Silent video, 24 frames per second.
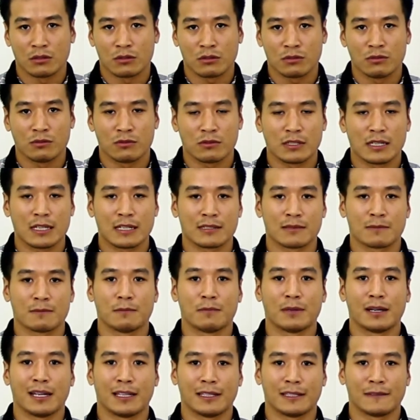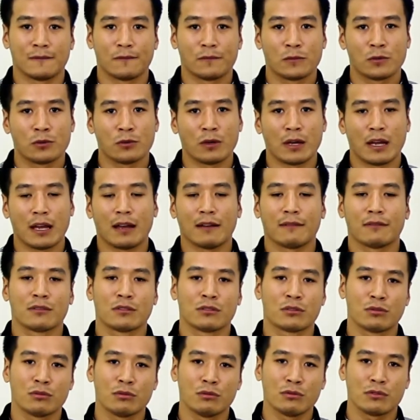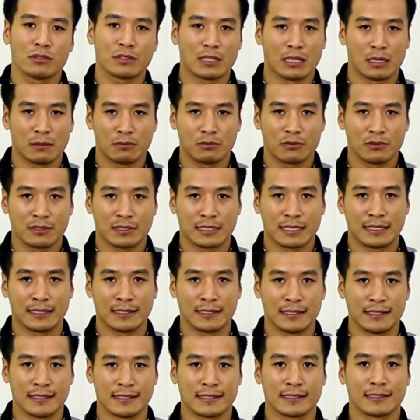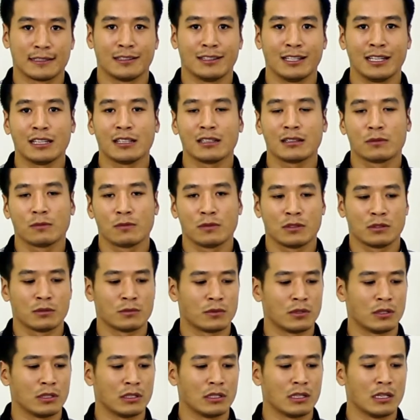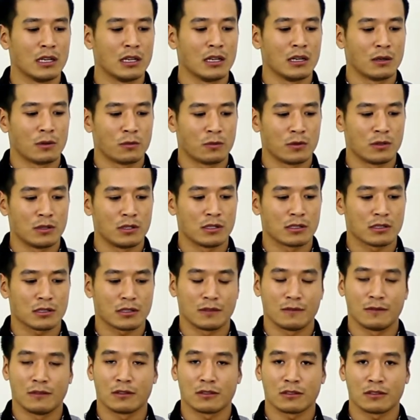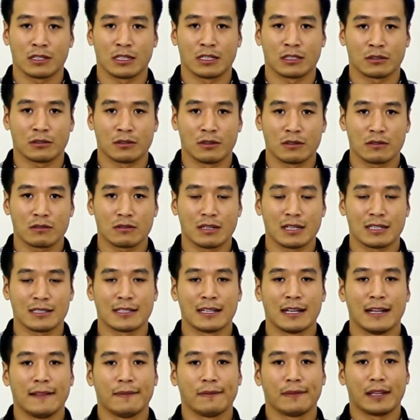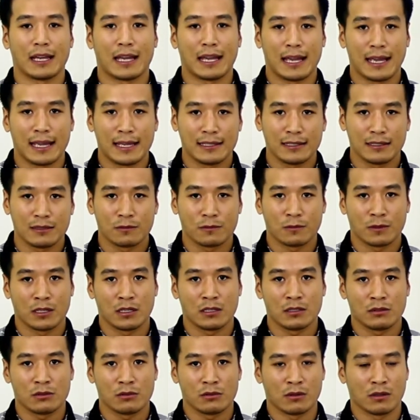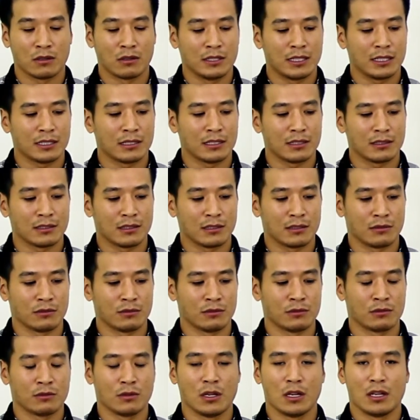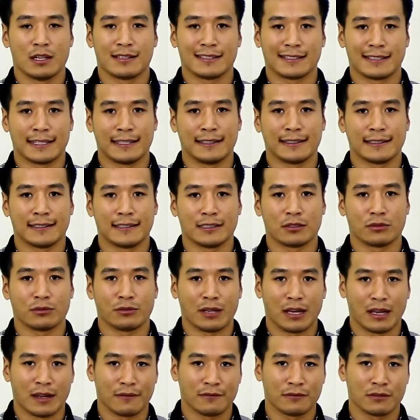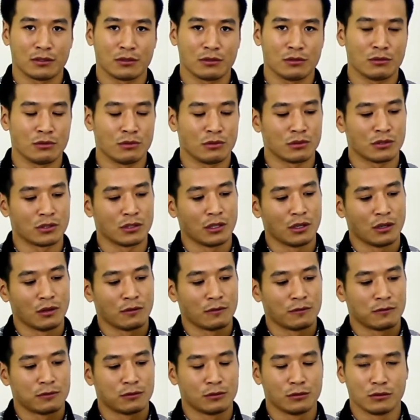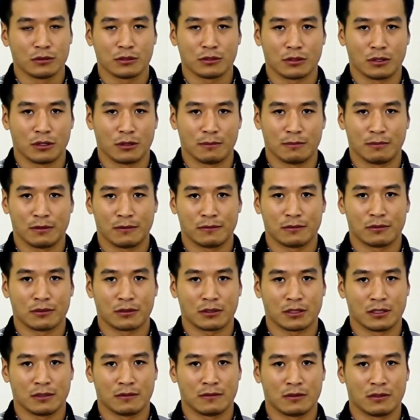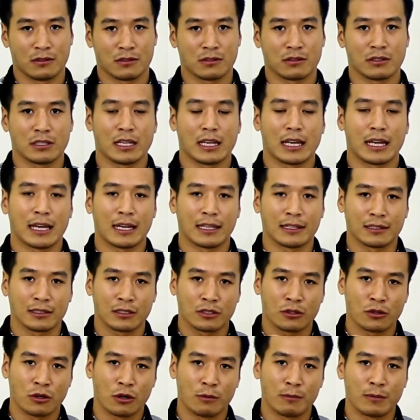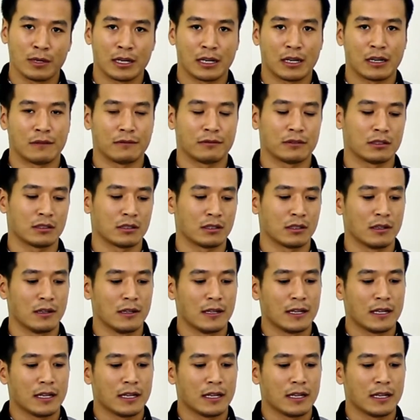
2 things, but you have 2 separate sentences linked with the words conversely and contrast. And when you are linking these 2 sentences, you have to use full stop before conversely and comma after